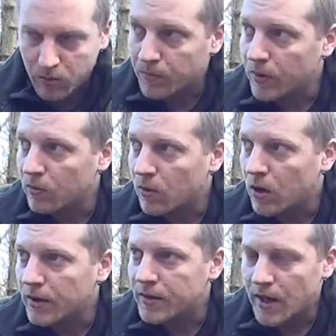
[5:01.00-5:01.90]
But what
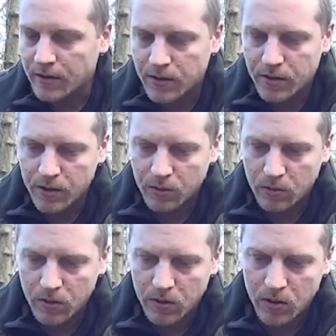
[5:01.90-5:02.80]
I tend to do,
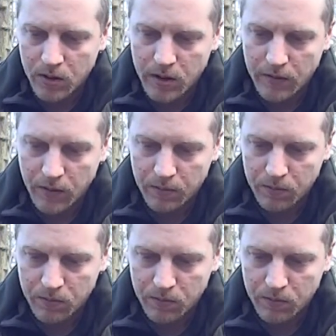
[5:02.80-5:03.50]
if I'm